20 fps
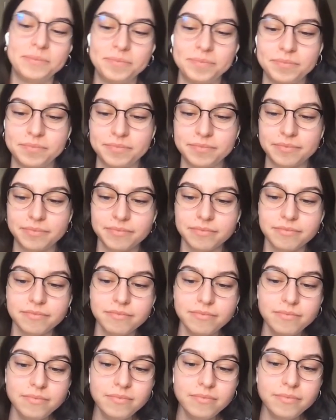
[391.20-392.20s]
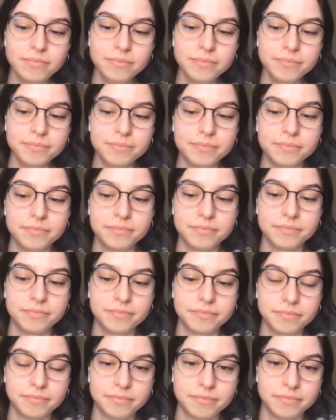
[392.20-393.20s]

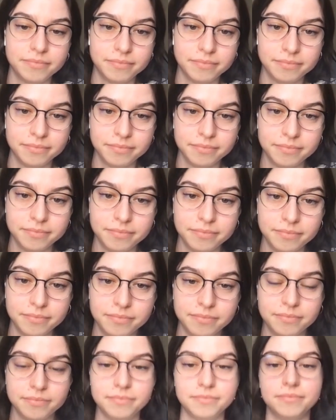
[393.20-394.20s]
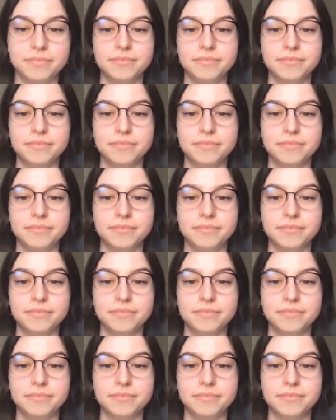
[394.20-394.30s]
The person shown says nothing.